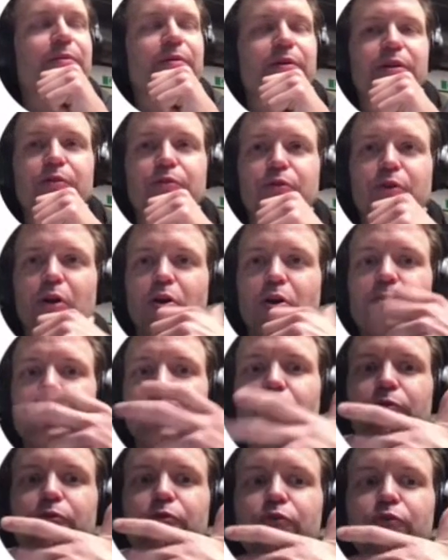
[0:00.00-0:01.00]
volume
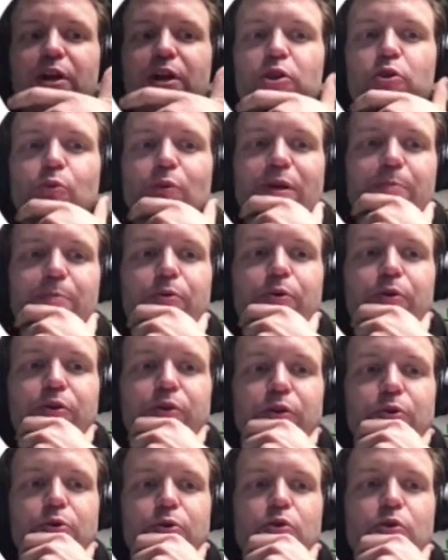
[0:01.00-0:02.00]
of trash we
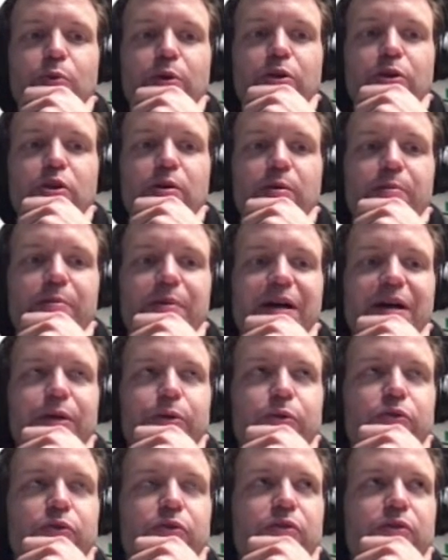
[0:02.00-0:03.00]
produced was
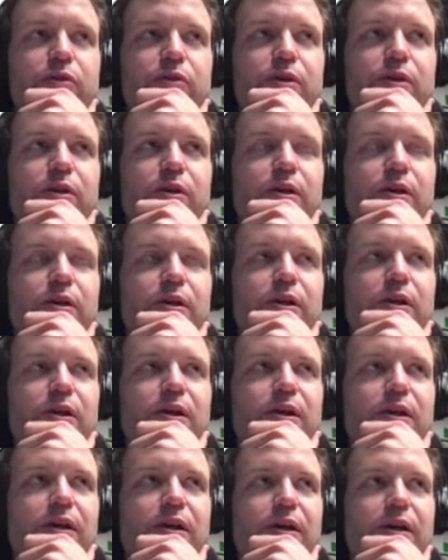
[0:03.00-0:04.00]
about
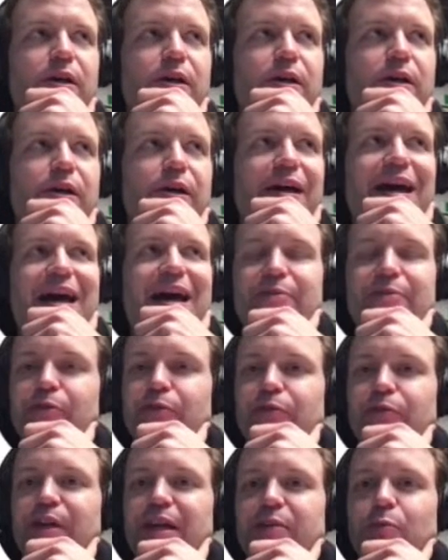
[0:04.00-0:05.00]
half
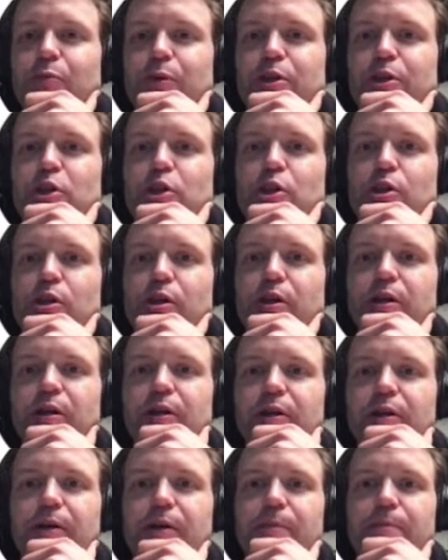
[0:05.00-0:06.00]
of that which
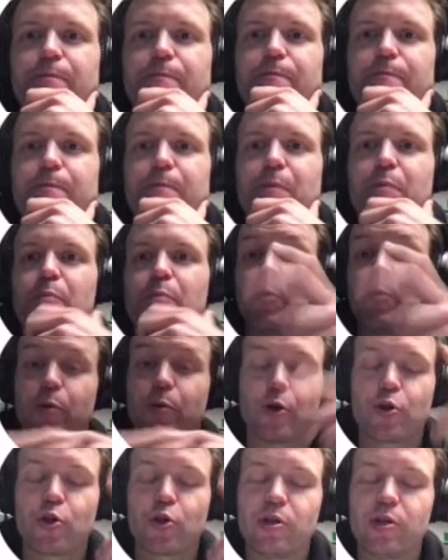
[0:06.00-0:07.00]
per
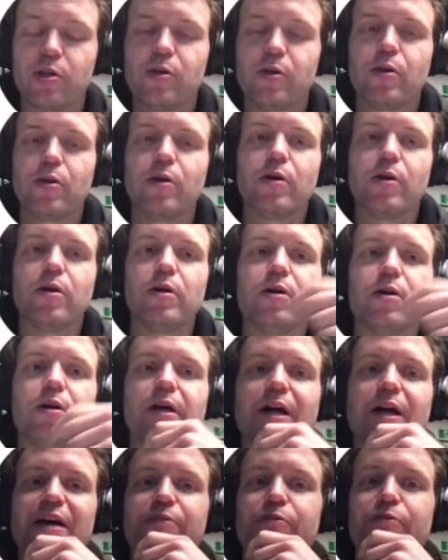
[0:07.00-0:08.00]
person,
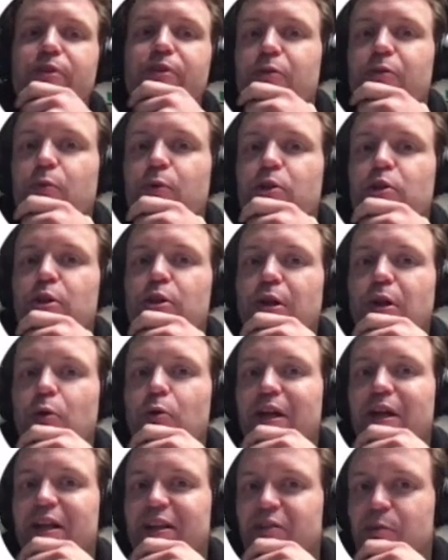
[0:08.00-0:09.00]
half of that which
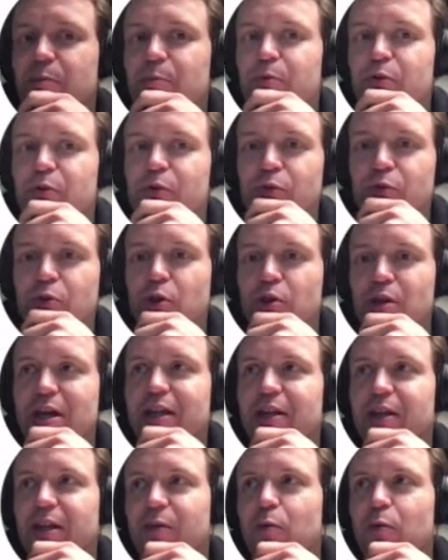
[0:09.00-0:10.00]
Lowland produces,
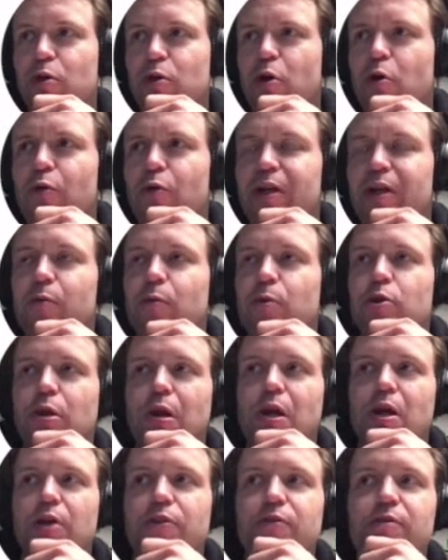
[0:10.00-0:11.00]
and it already was a
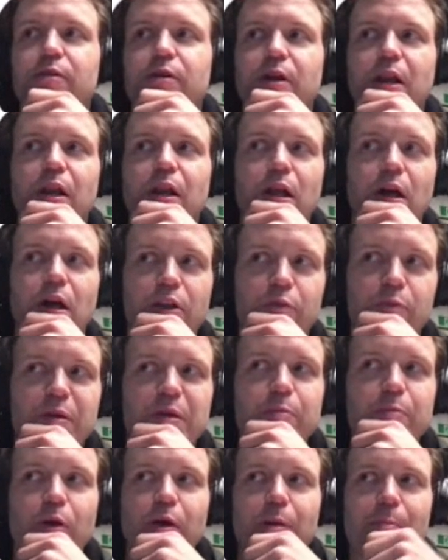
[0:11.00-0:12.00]
lot. A lot of
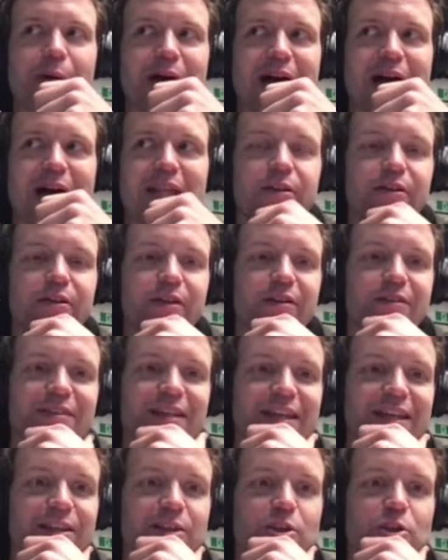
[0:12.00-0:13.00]
people abandoned their
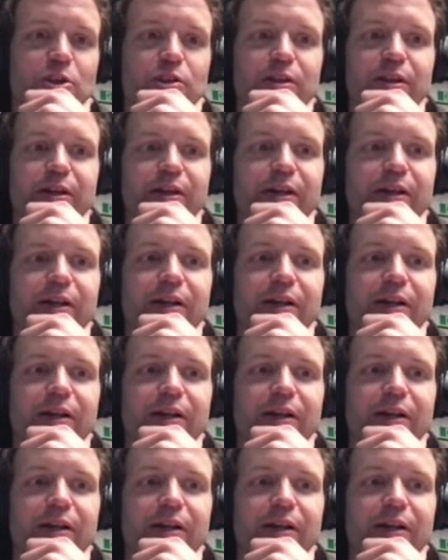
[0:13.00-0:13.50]
tents, their